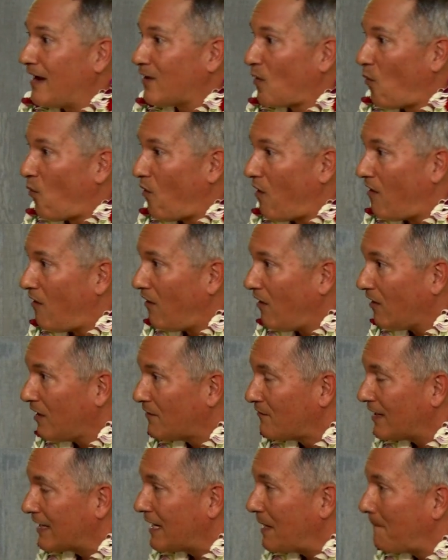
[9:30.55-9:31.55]
a wall
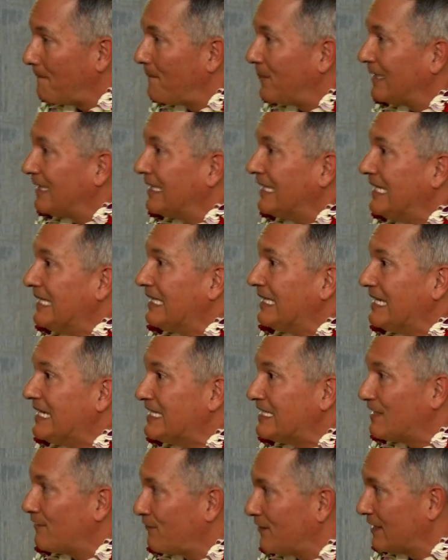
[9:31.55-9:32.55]
of a completely
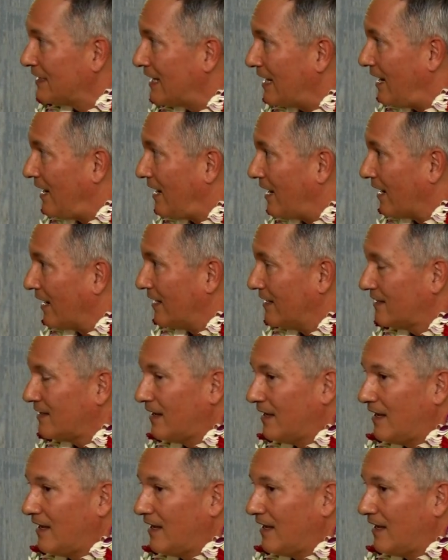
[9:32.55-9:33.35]
different kind.